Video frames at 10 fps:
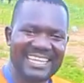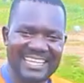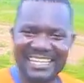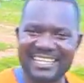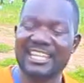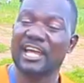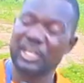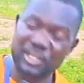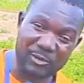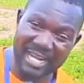in
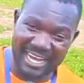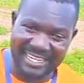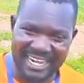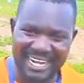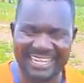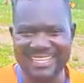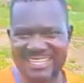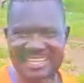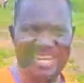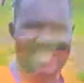Uganda and
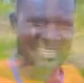here